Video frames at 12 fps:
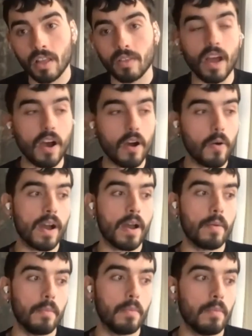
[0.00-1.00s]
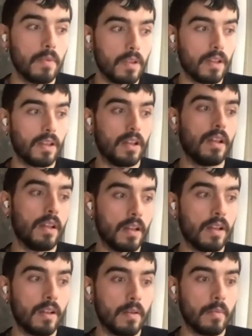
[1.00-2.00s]
Now I'm
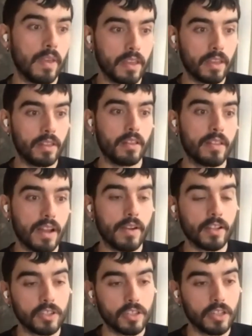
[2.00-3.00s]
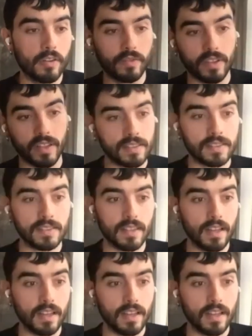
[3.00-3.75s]
uh, being in the direction of this